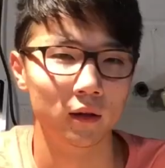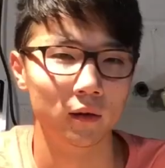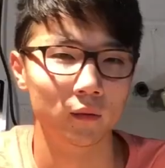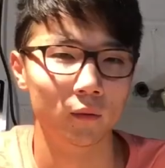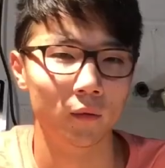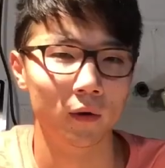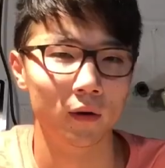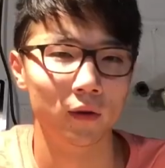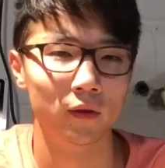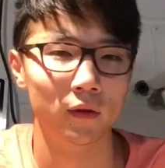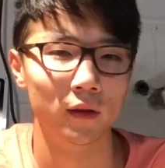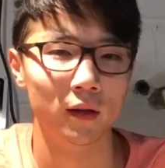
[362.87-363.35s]
in
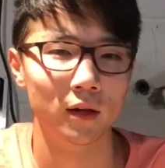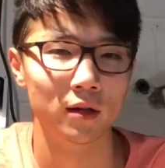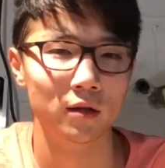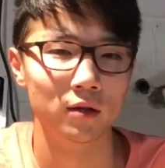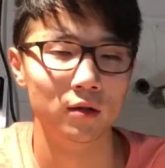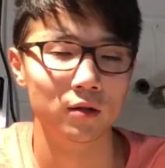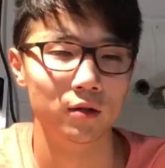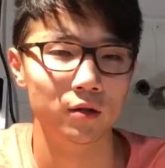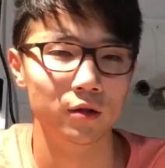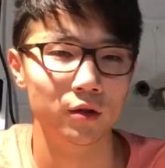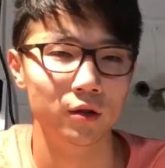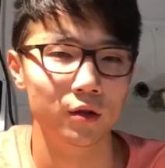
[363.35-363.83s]
what they
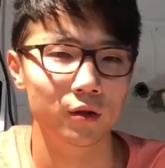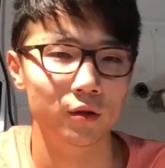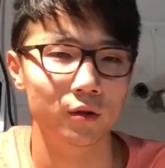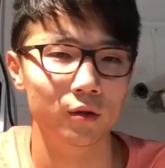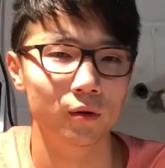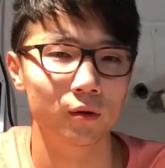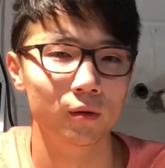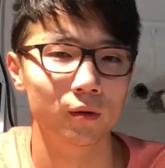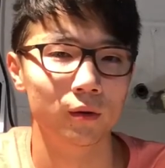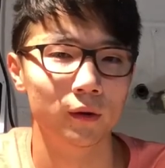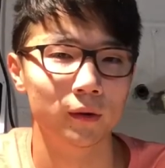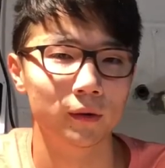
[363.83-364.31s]

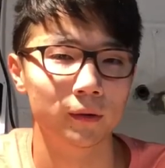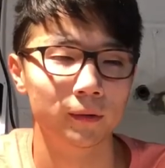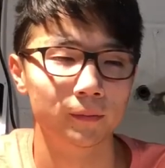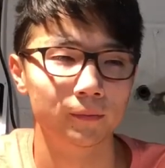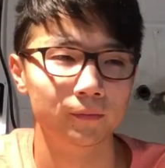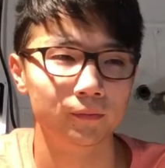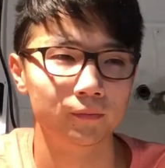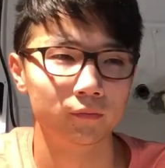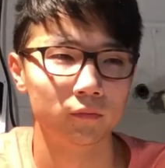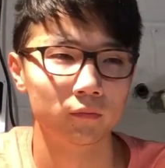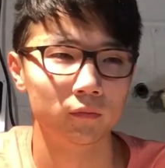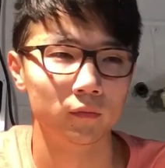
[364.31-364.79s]
do,
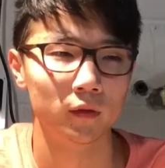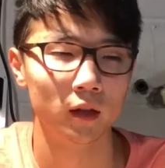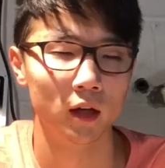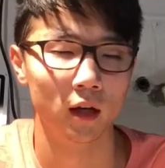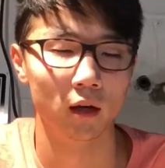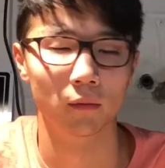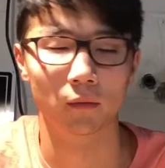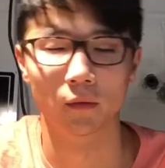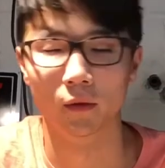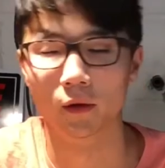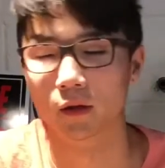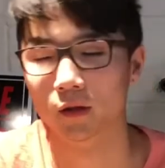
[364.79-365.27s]

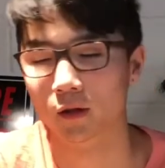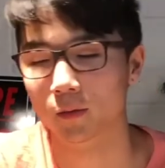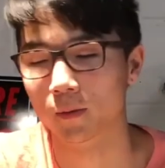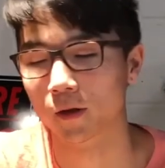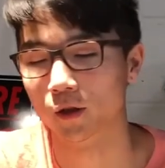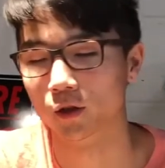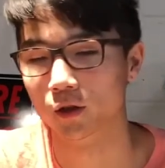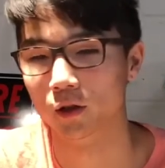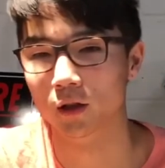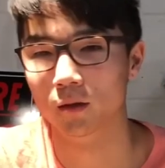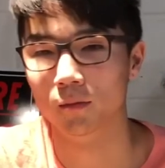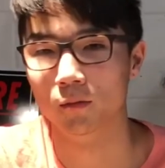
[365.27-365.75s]

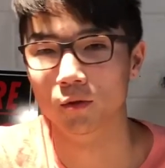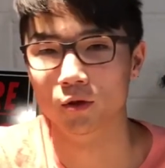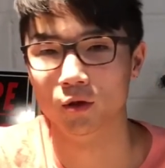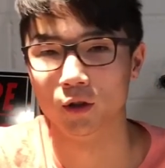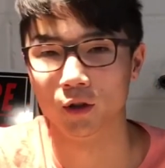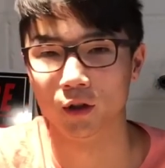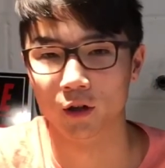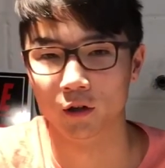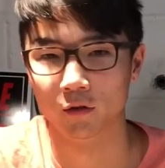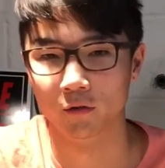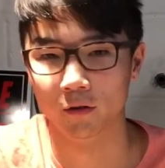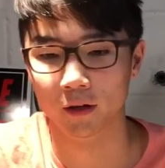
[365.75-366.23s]
especially in the
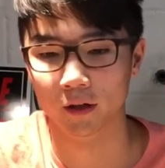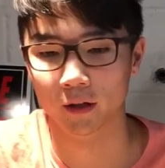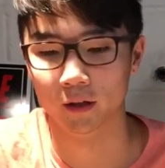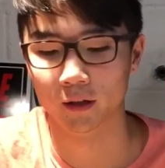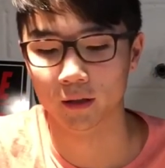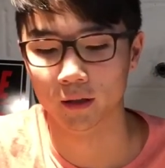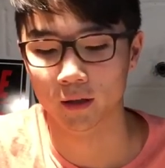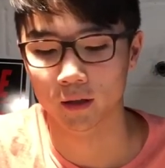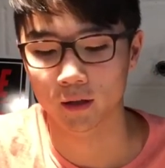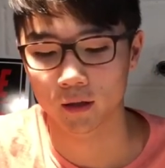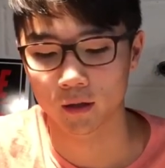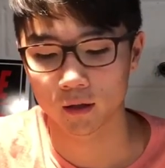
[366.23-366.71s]
music
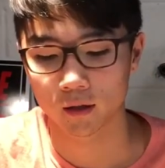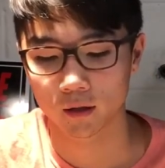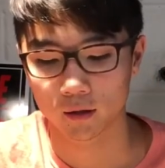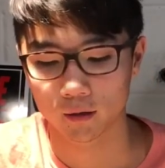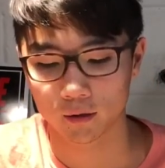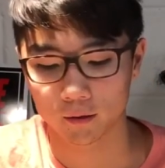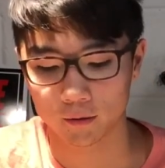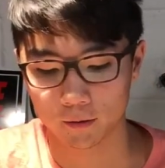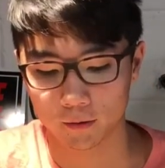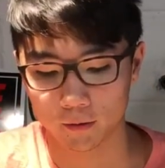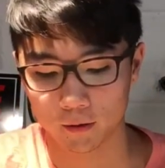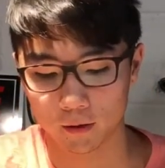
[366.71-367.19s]
career.
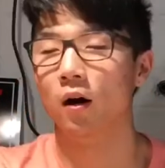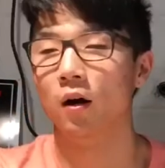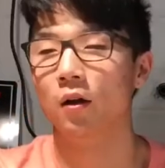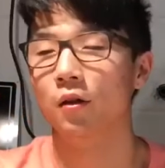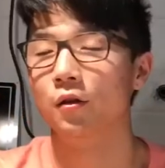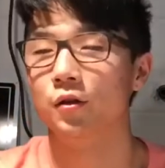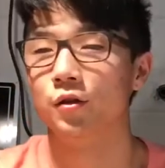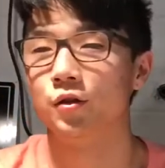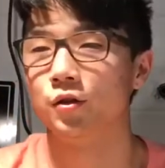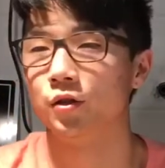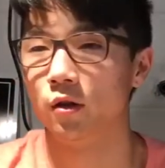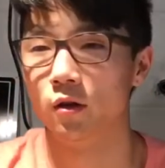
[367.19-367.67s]

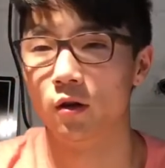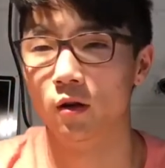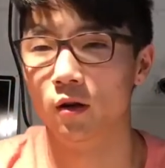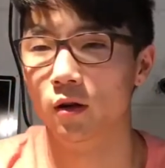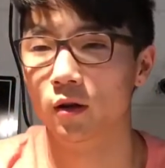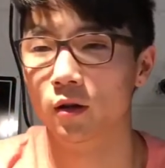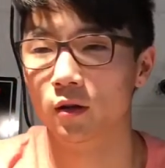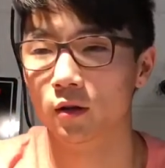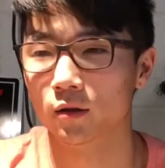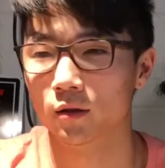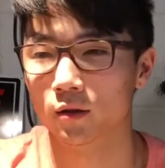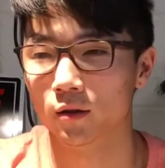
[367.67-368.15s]
Other
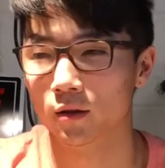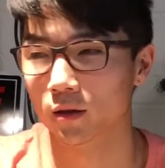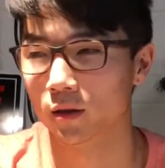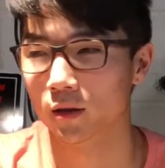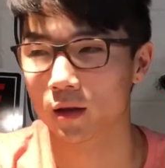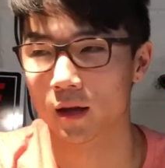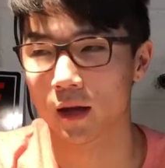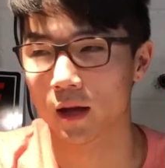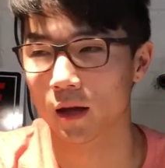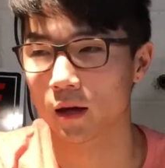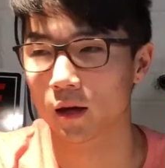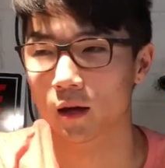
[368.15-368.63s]
songs
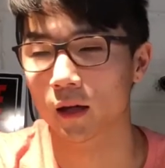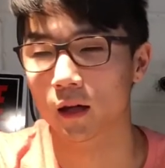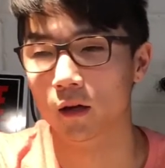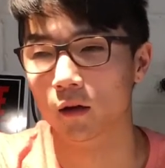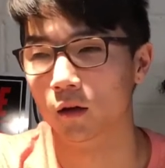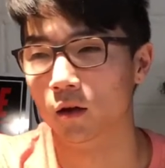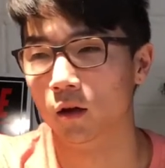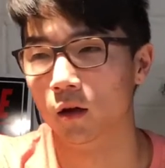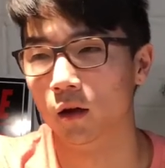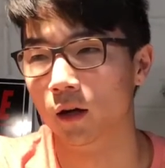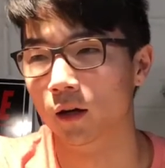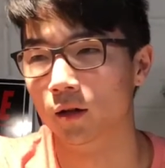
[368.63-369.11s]
that
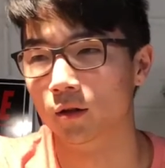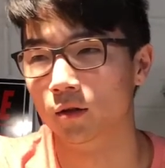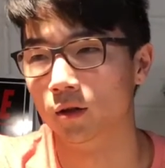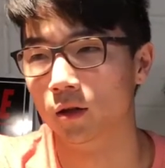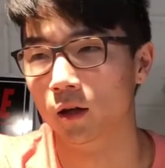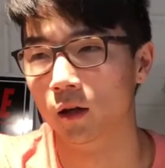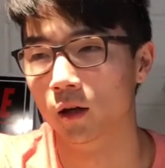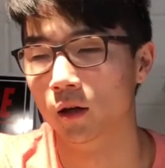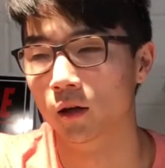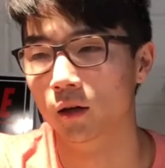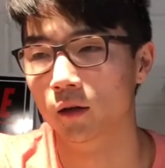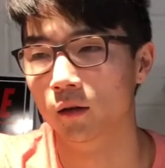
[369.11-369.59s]
Anal Cunt has
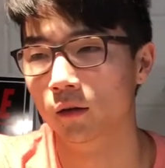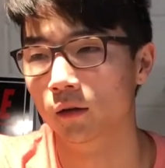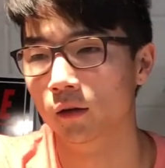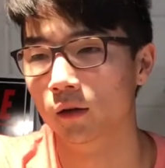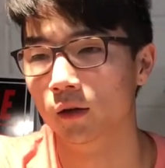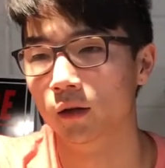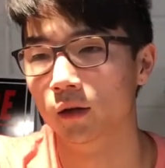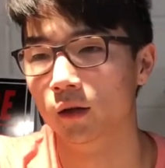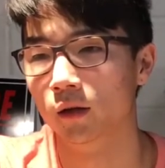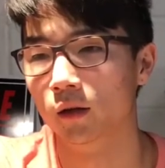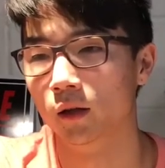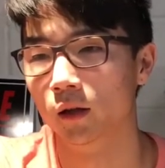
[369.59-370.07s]
done
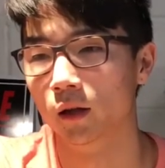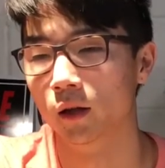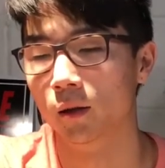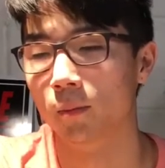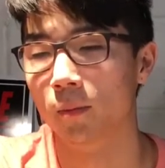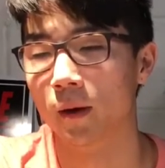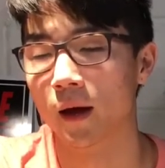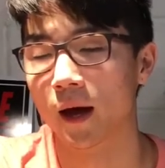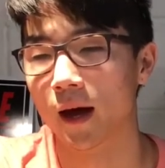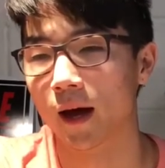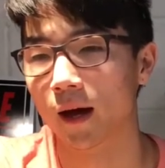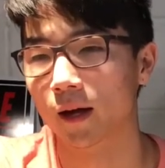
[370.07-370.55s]
in the
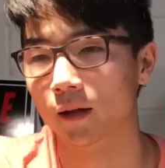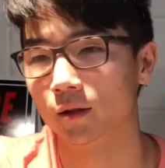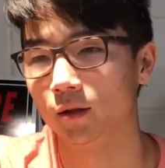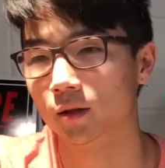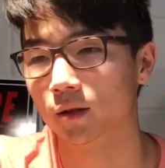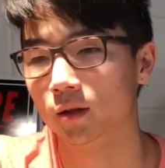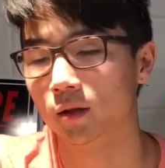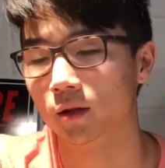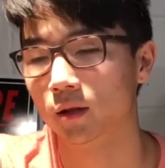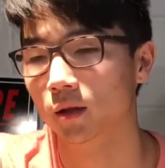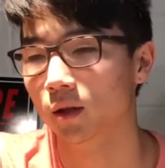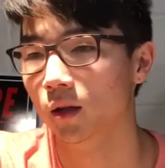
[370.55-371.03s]

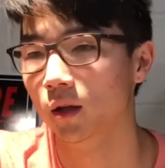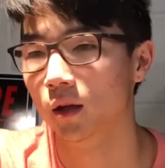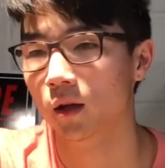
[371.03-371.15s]
past,